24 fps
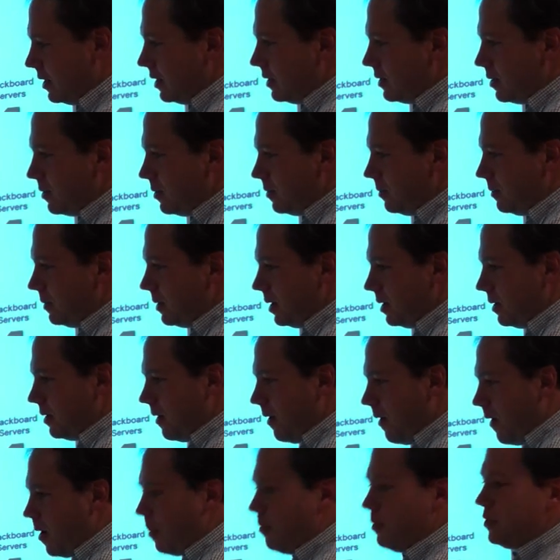and then you can
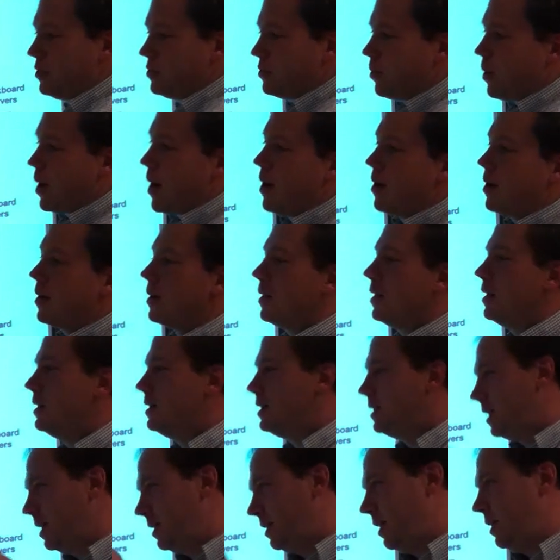
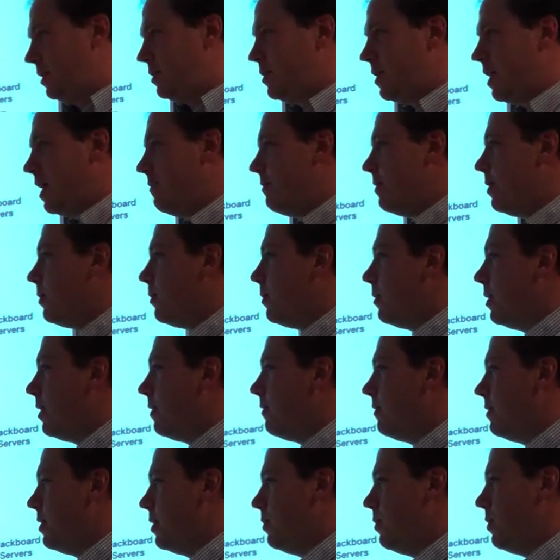arbitrarily send that traffic
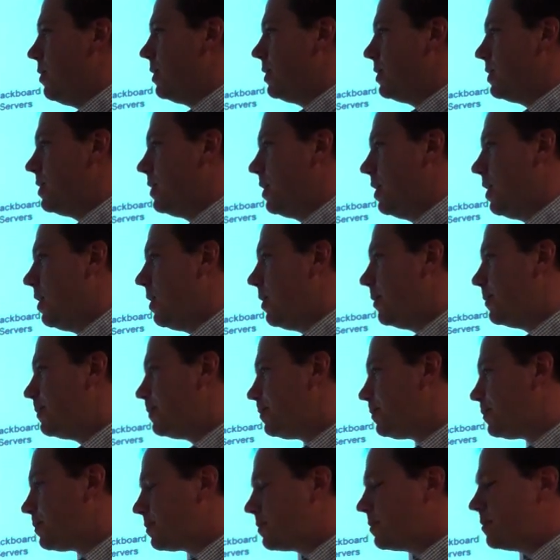wherever you want it to go,
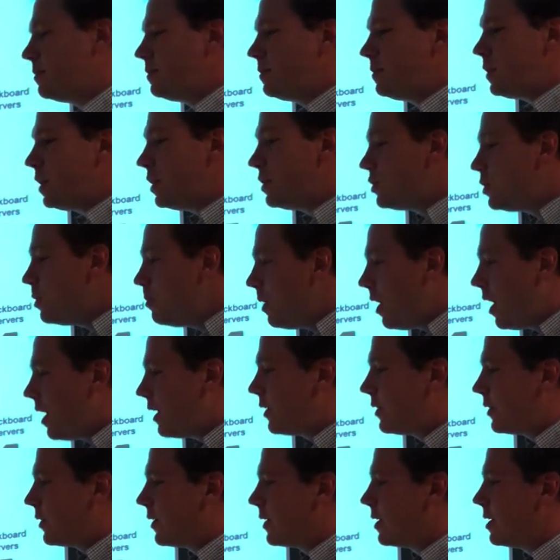to
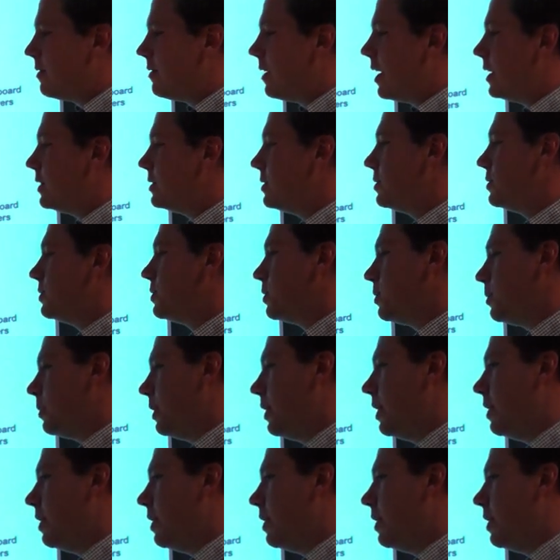monitoring devices or